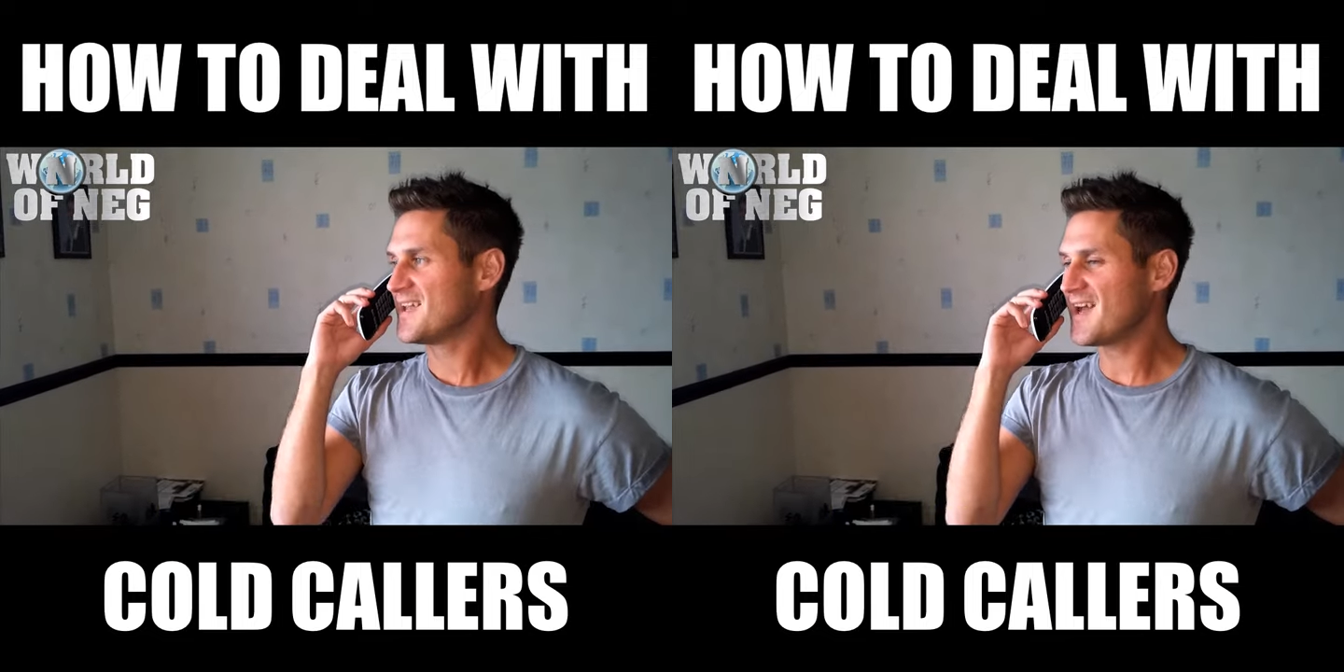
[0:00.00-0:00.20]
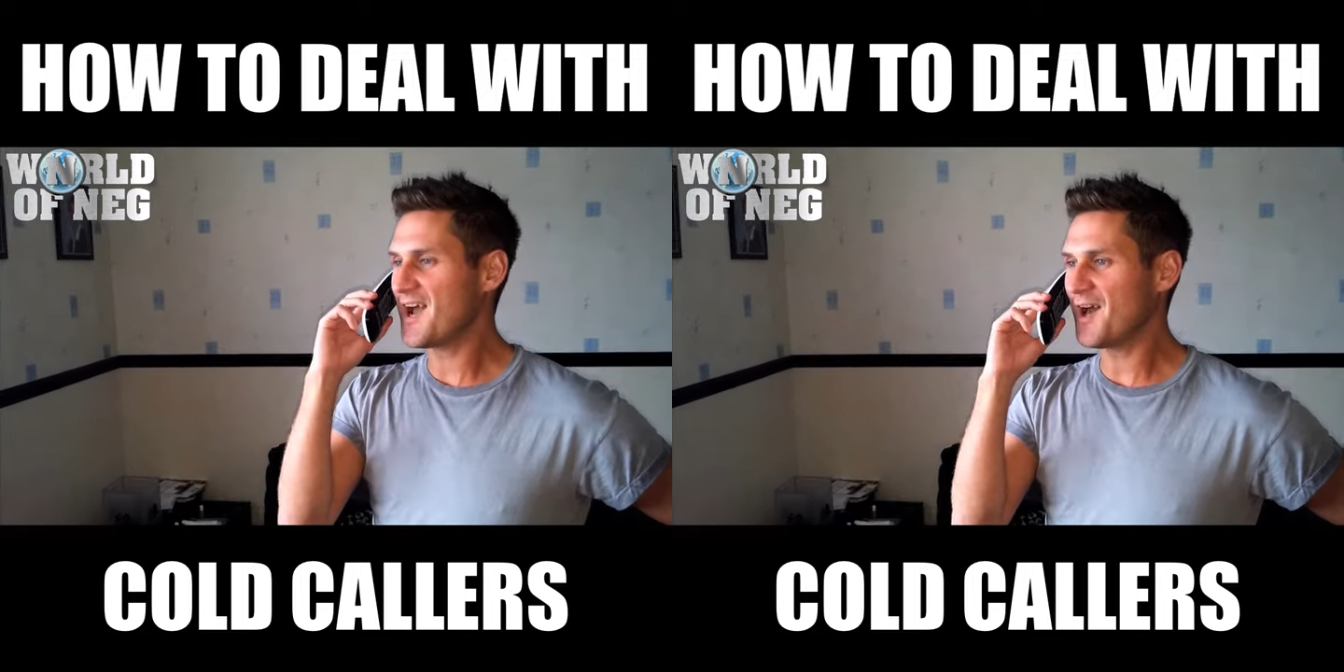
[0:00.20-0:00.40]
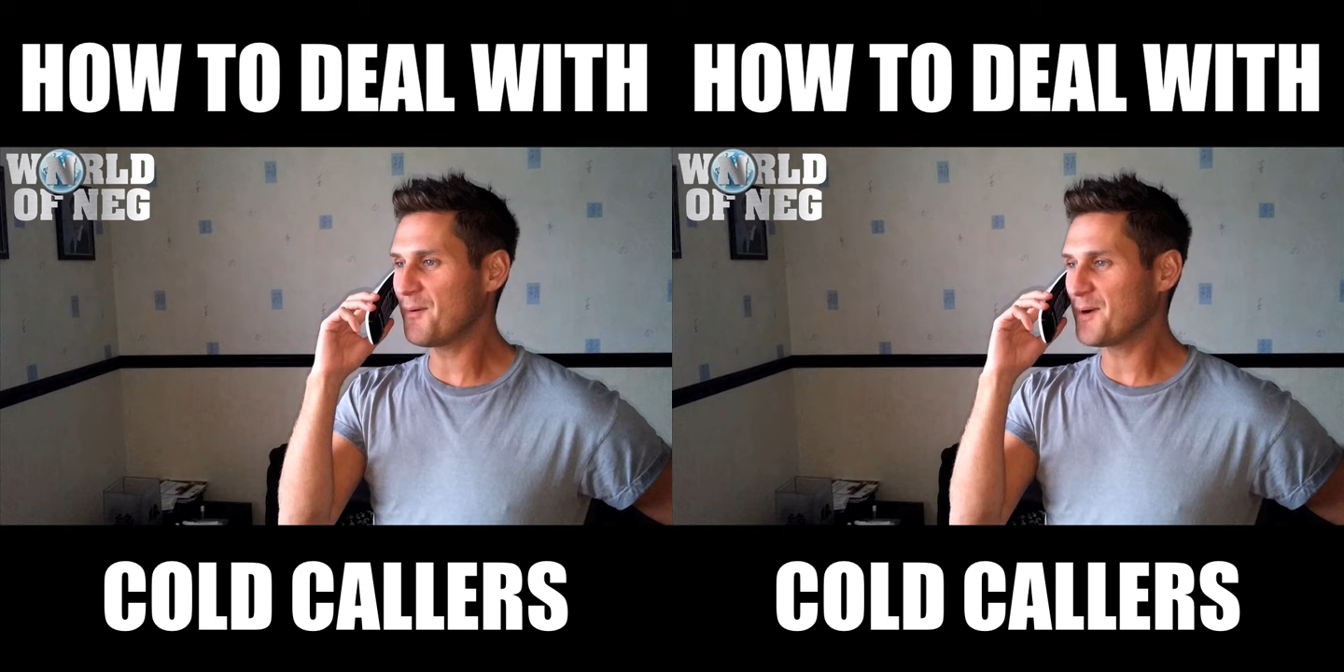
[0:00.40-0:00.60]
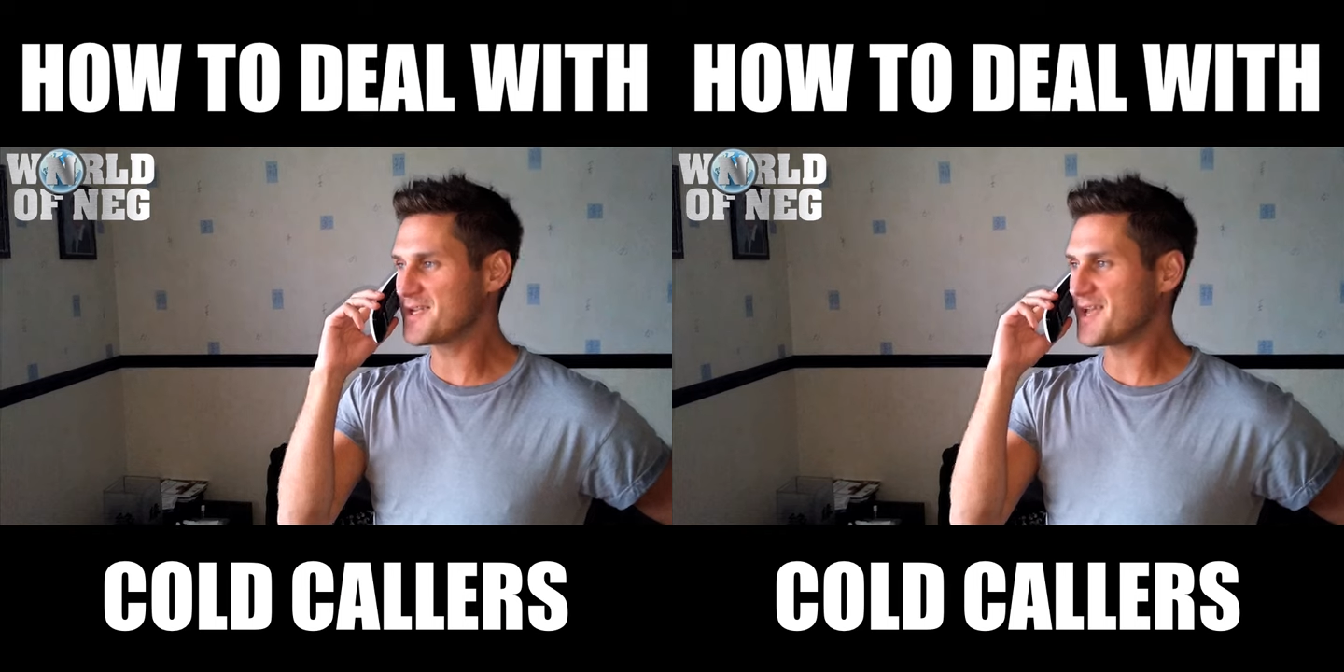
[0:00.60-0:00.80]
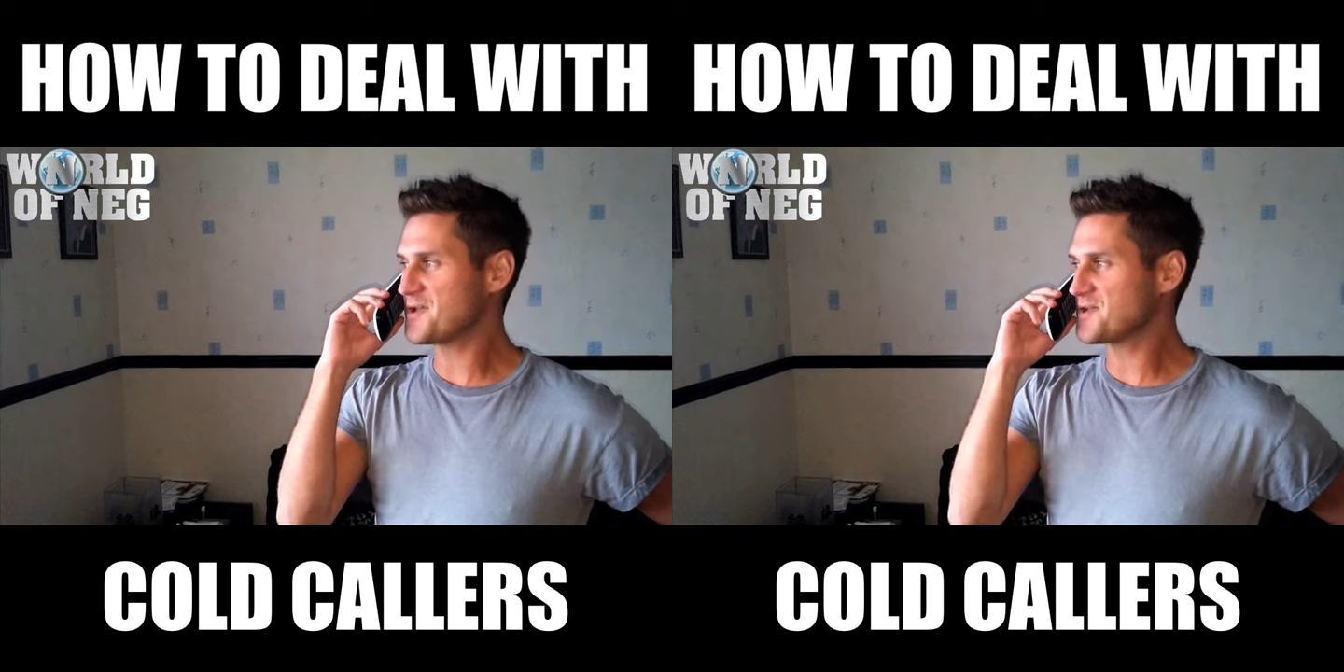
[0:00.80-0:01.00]
How are
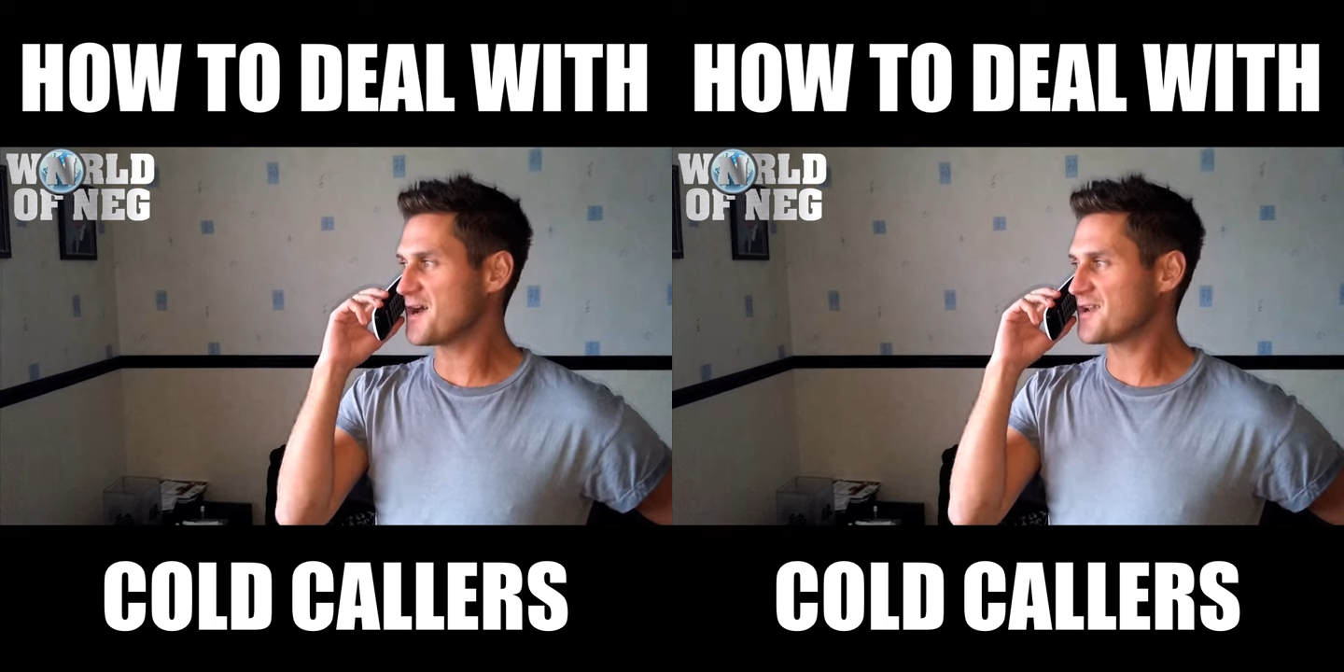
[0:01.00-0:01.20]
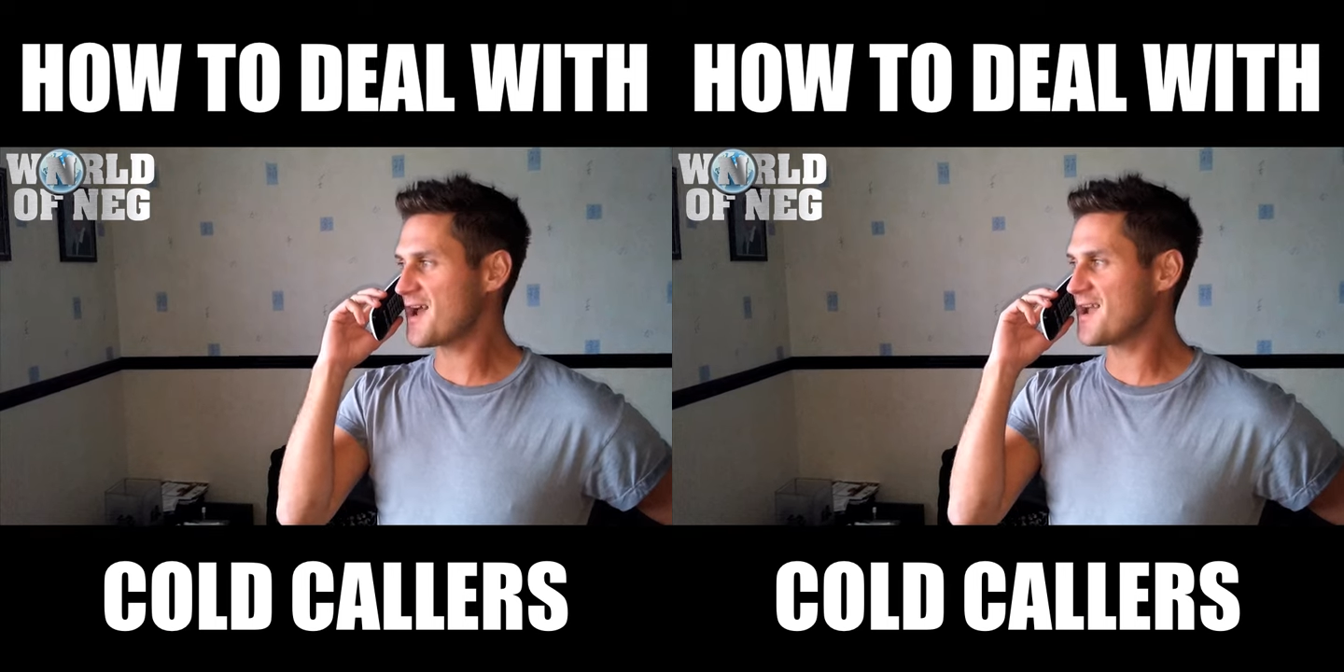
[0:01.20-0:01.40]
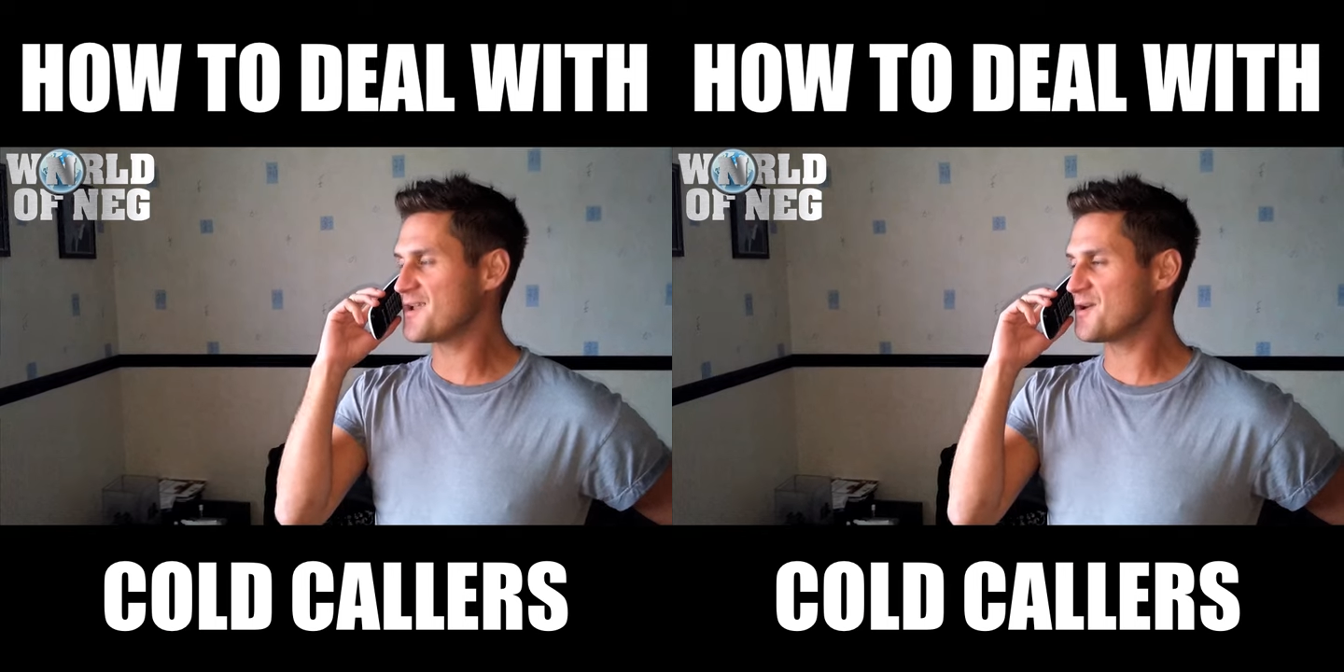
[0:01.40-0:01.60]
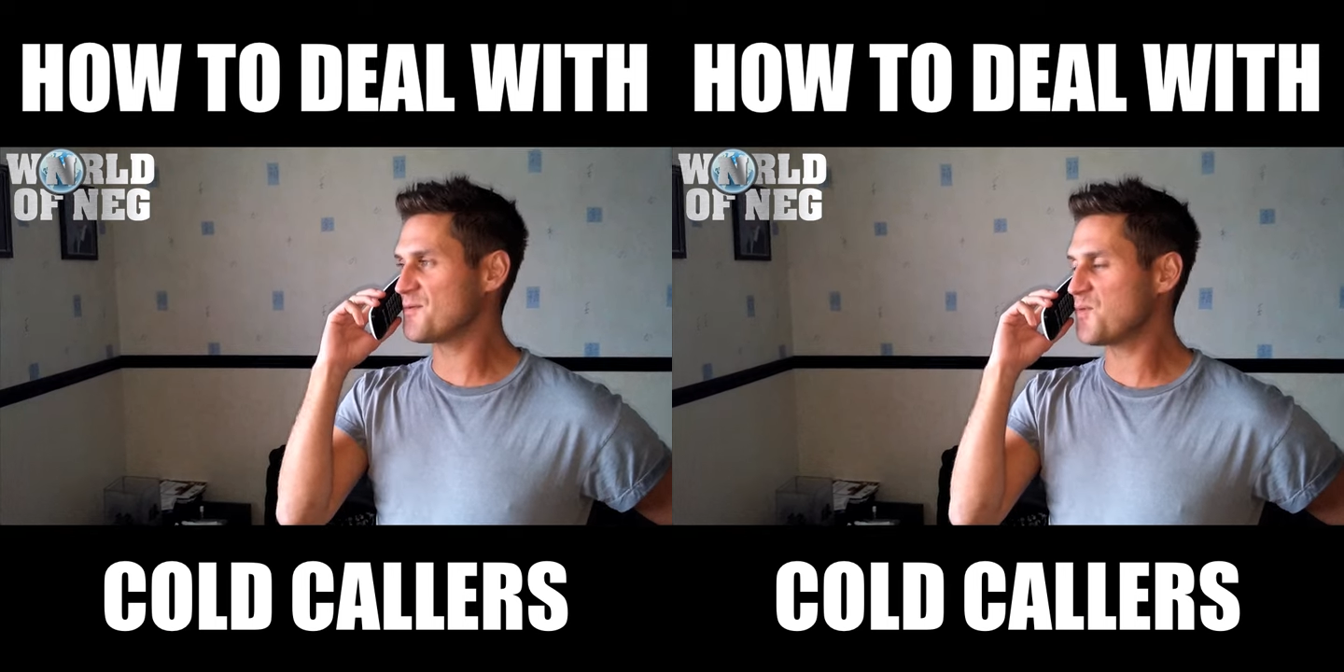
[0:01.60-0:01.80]
you? You all right?